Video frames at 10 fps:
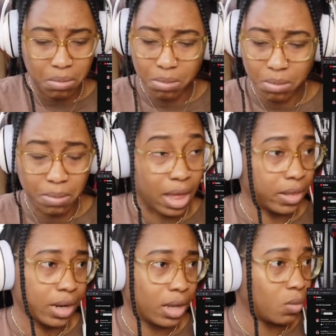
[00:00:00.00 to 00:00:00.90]

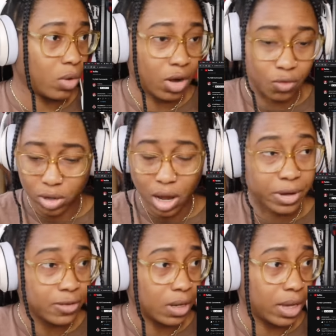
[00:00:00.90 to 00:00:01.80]
Melanie, whatever, we're
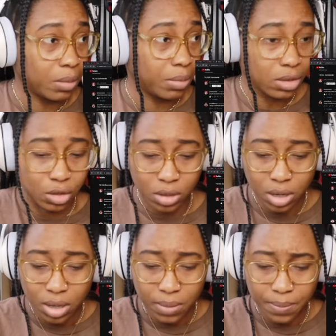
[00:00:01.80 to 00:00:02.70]
commenting again, bitch.
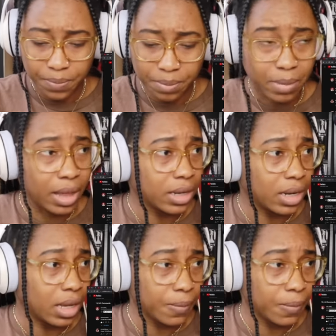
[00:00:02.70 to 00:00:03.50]
Melanie.